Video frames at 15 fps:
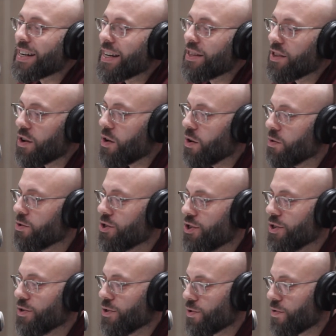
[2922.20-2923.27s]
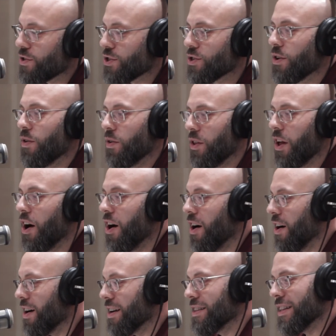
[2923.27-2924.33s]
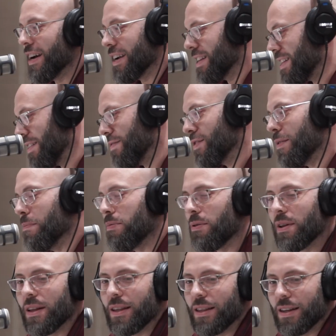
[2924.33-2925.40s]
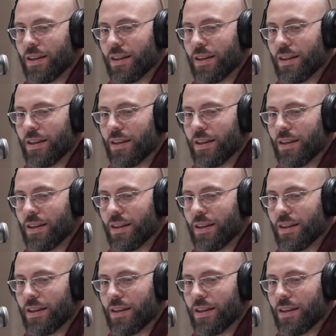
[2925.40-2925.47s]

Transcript: Drinking their own juice for so long, like they've completely